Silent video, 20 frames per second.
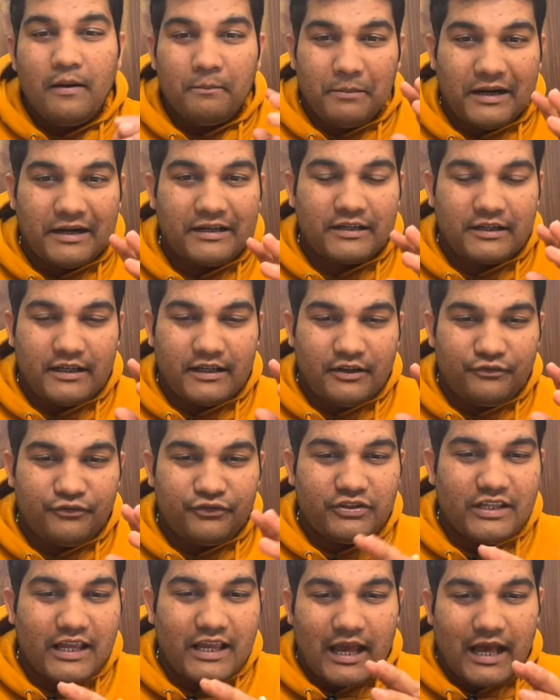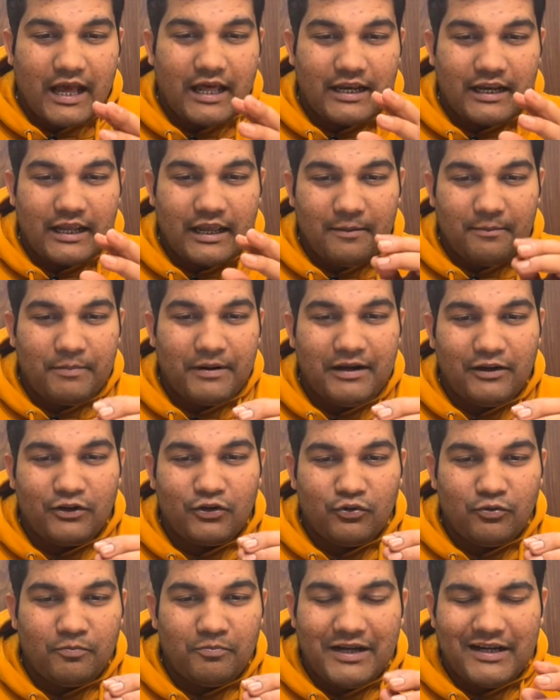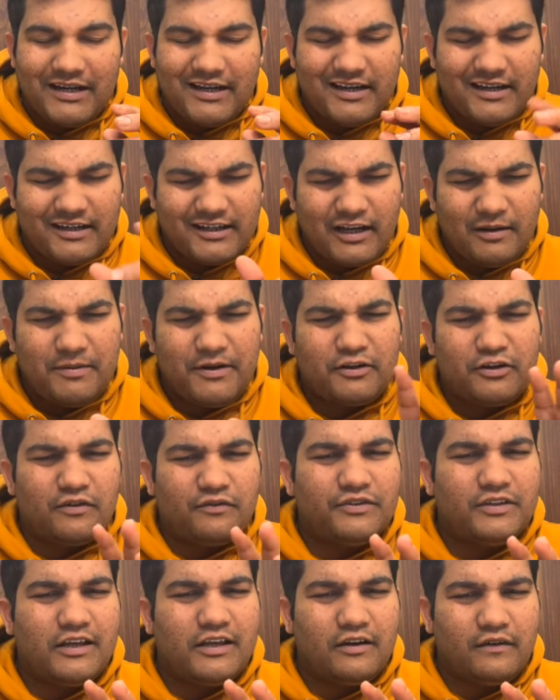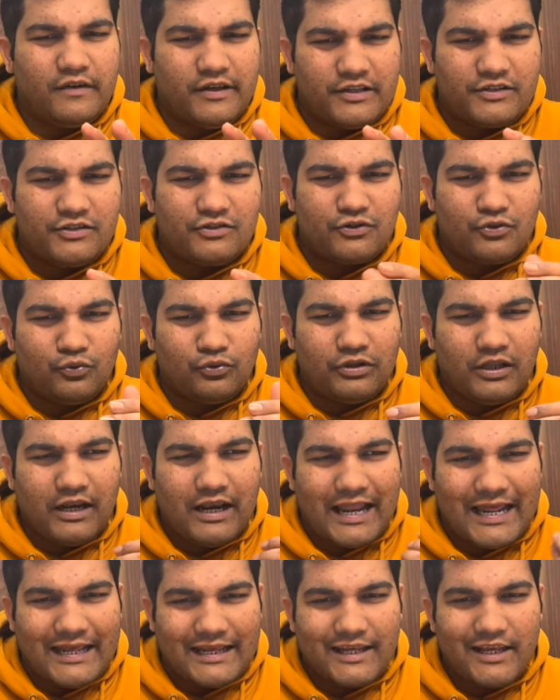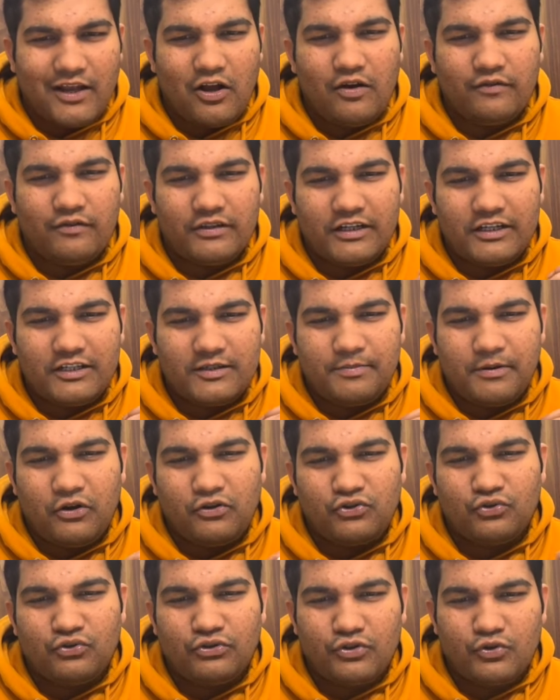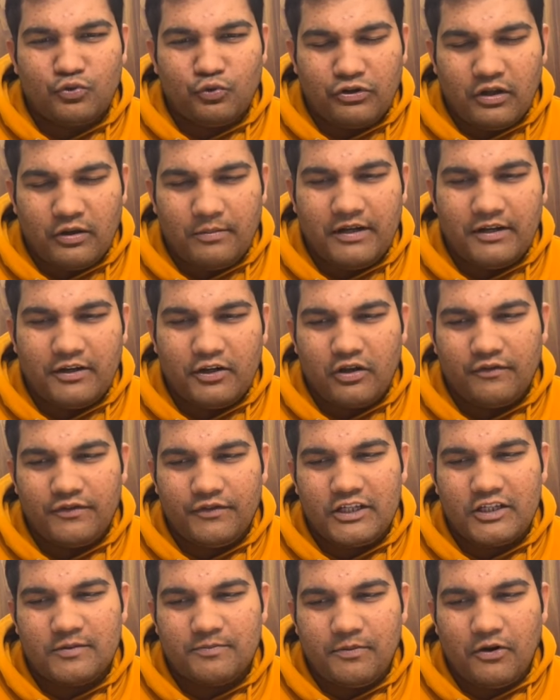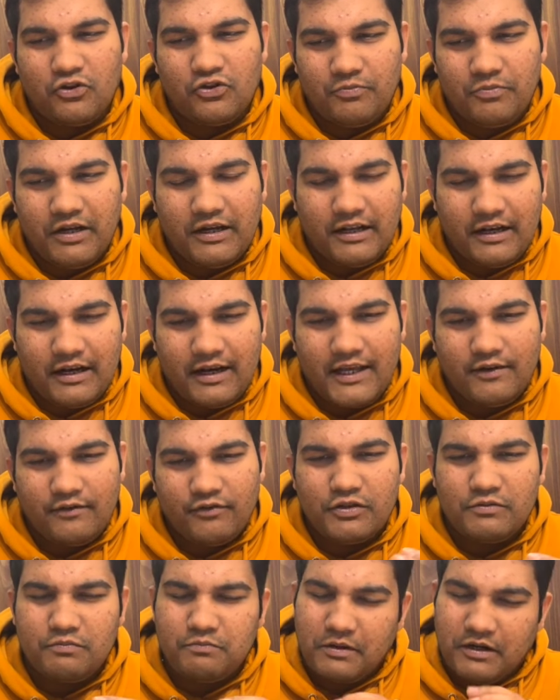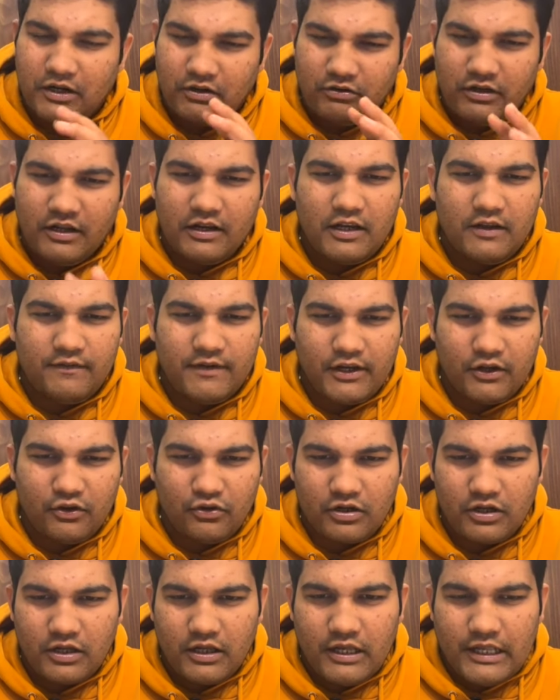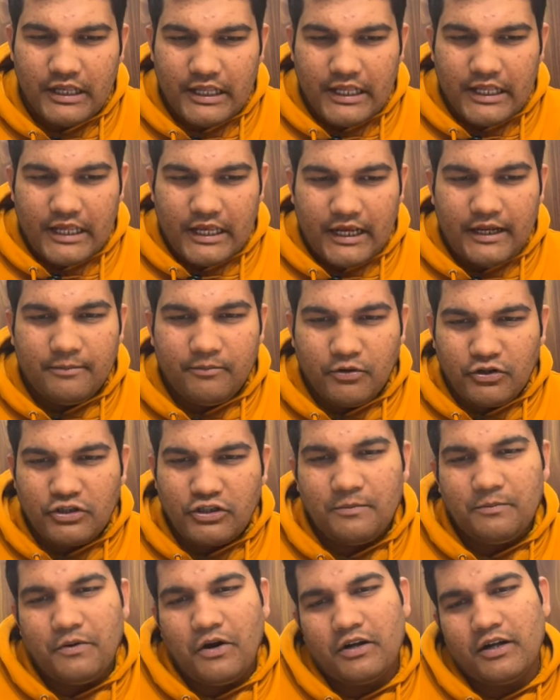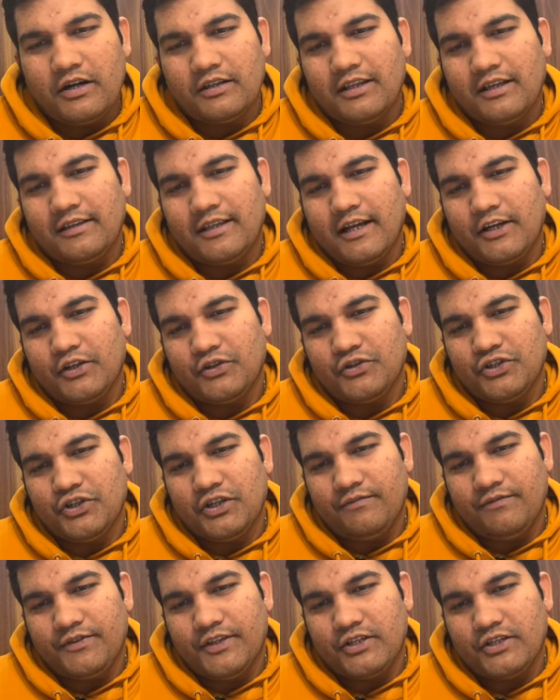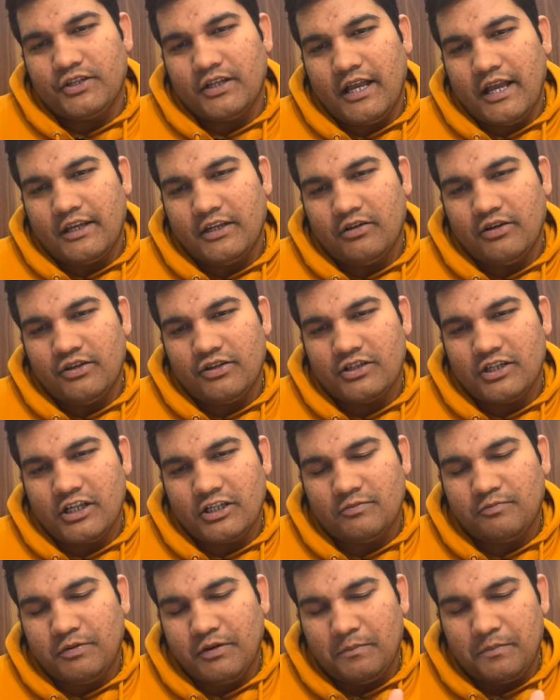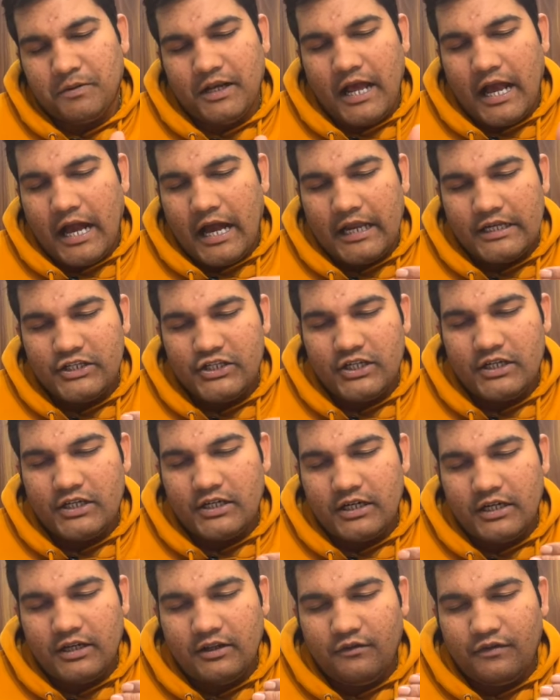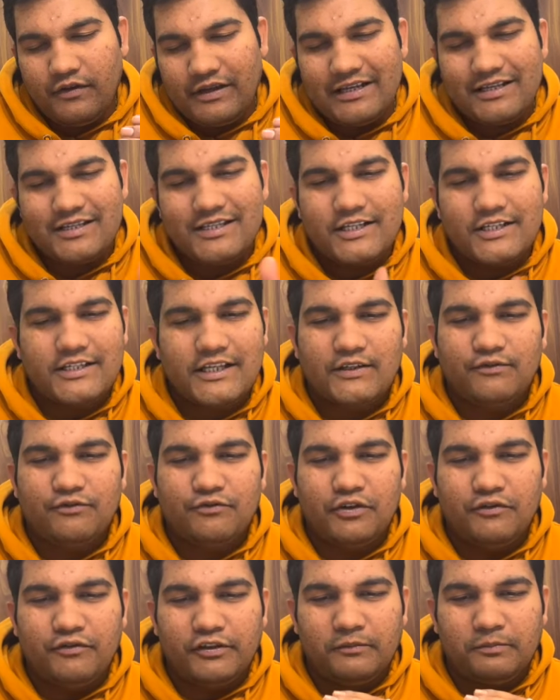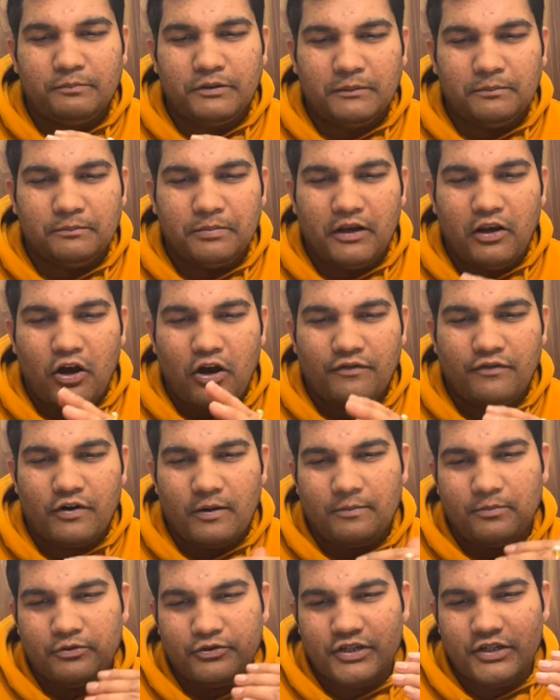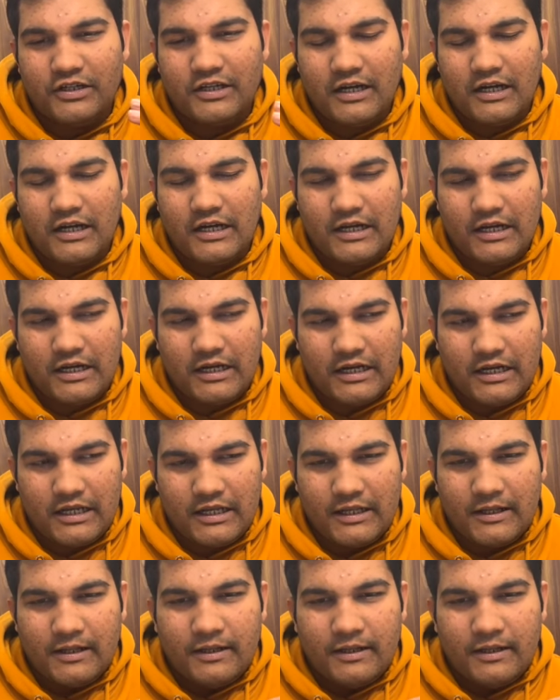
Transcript: but if they are able to mend a little bit of their ways to the liking of their spouse, to the suitability of their spouse, marital life is particularly very good. And most important thing that you see in this scenario is such people are generally very successful with people of opposite, uh,